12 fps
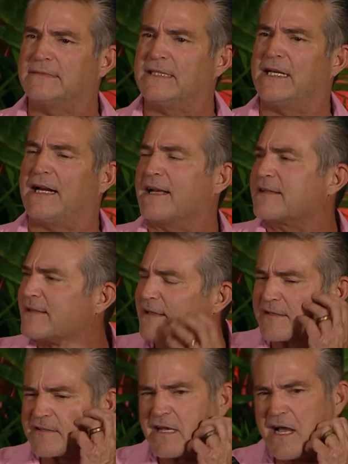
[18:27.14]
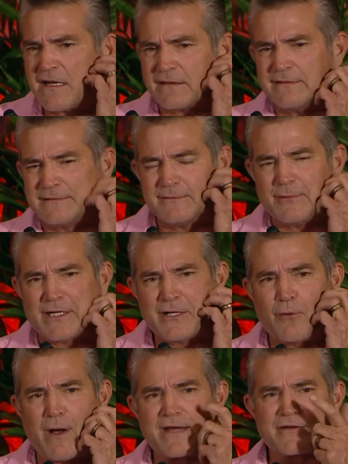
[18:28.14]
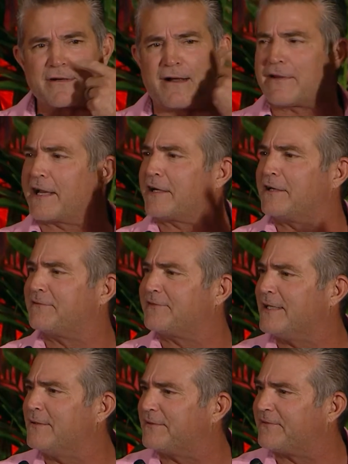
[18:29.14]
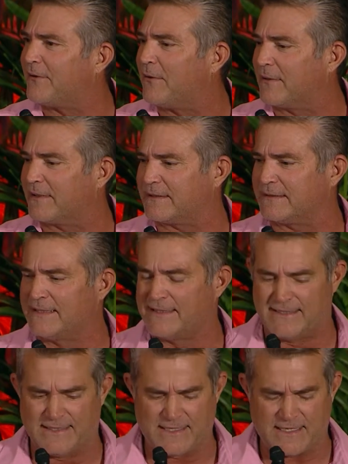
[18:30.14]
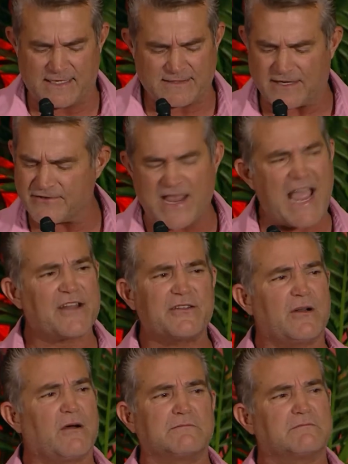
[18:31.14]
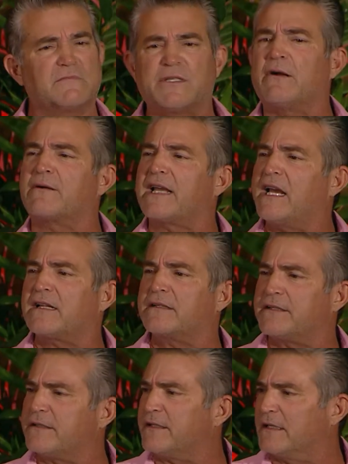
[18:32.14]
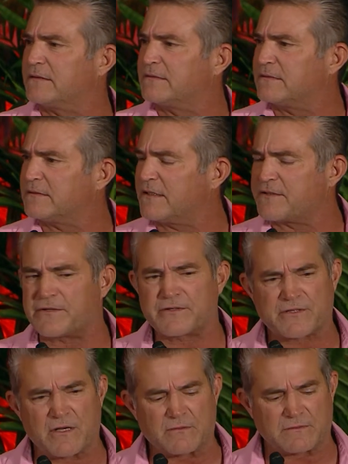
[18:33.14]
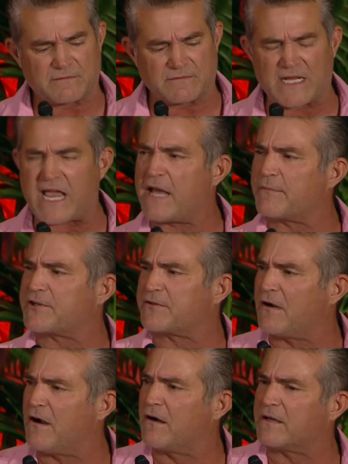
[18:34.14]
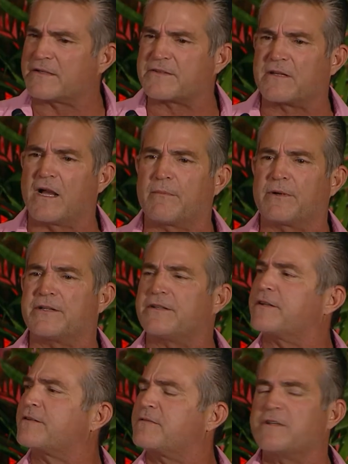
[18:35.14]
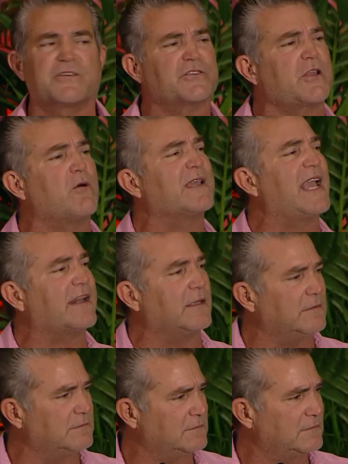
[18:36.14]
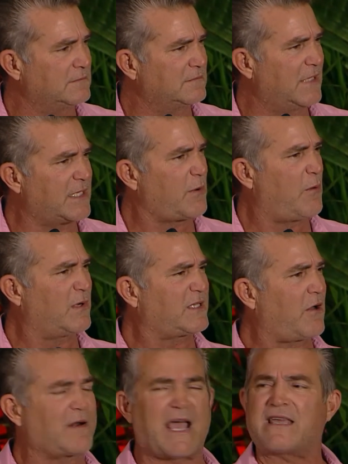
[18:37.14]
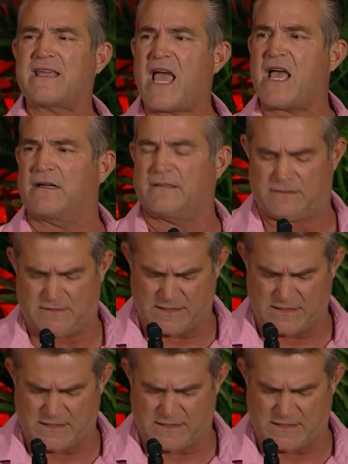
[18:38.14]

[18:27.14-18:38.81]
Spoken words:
And I said, son, what are you wasting all that good fluid for? And he says, Dad, you don't get it, do you? You're so damn strong and stubborn, you just don't get it. I said, well, what don't I get?